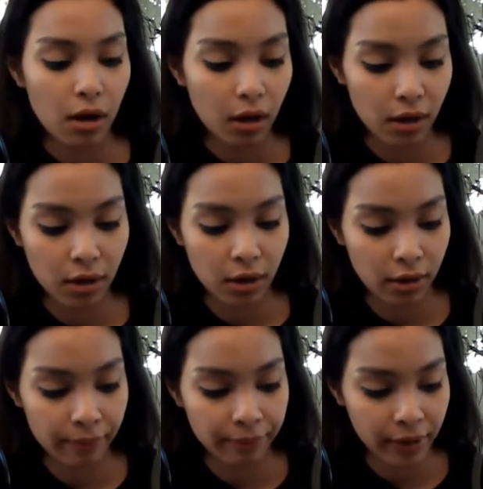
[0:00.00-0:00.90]

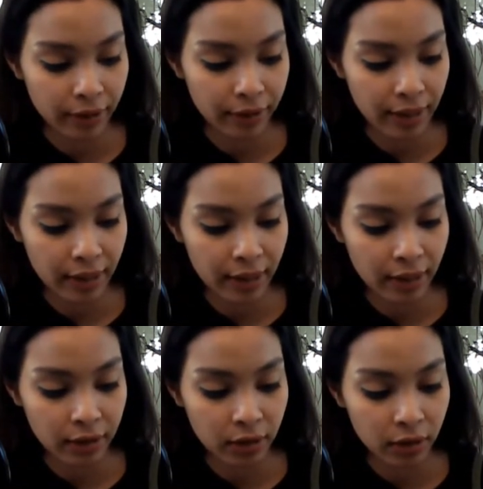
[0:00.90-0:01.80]
And
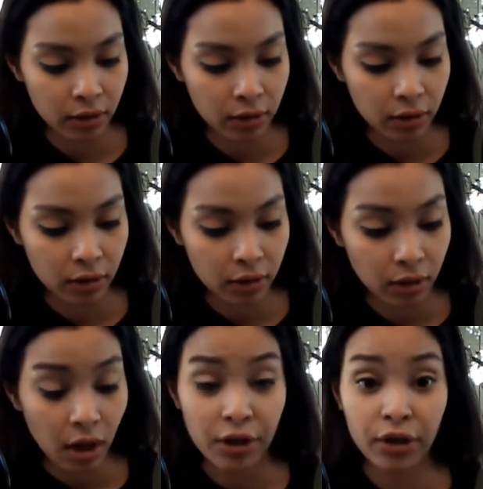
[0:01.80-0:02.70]
then
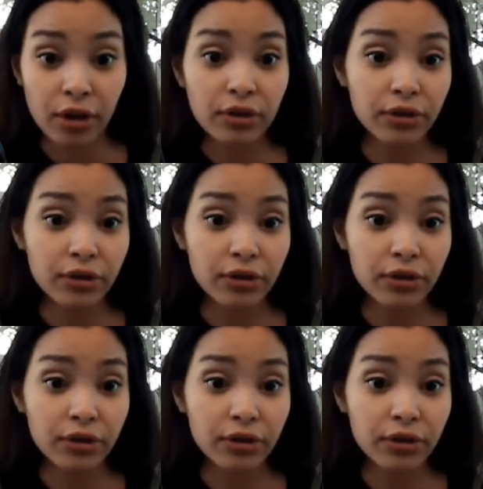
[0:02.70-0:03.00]
another